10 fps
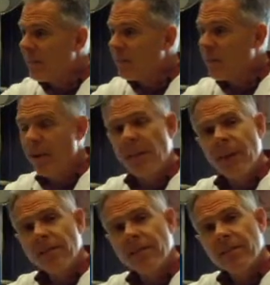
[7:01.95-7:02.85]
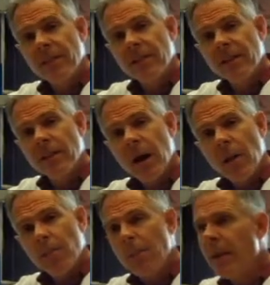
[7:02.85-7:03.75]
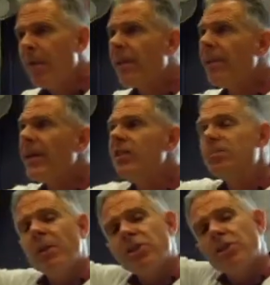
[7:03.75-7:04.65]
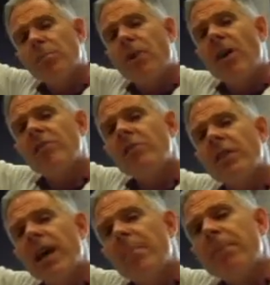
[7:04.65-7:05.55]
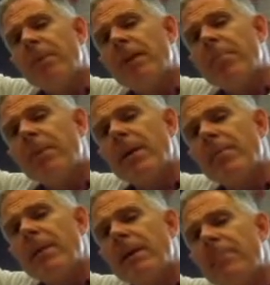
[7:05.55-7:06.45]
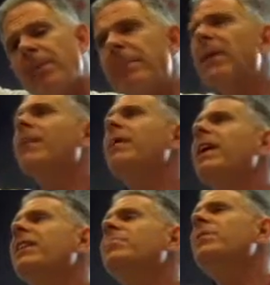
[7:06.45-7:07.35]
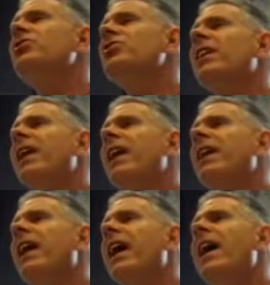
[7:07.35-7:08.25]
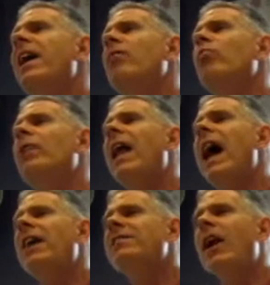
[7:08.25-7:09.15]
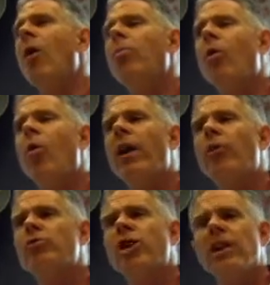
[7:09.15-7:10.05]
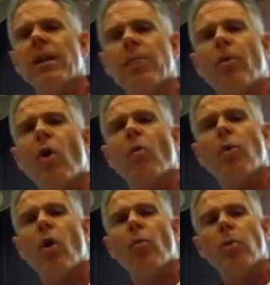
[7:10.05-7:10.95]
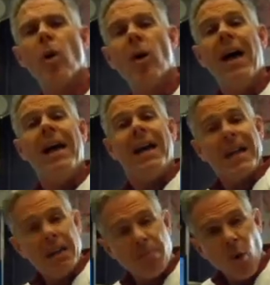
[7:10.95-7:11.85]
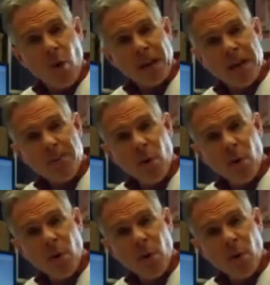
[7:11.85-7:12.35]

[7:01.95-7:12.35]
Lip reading: even breathing. Big breath in as much as you possibly can. Big, as much as you can. And relax now. Blow it out gently. Blow. Keep blowing.